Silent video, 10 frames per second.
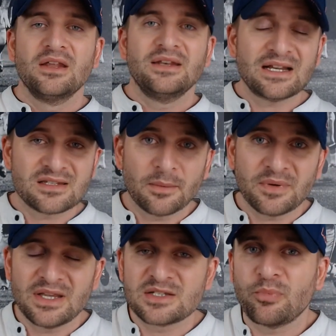Next up
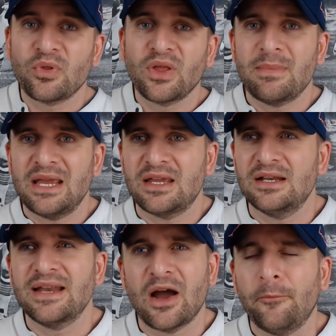is playmaking.
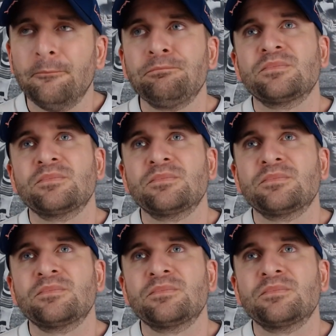Now,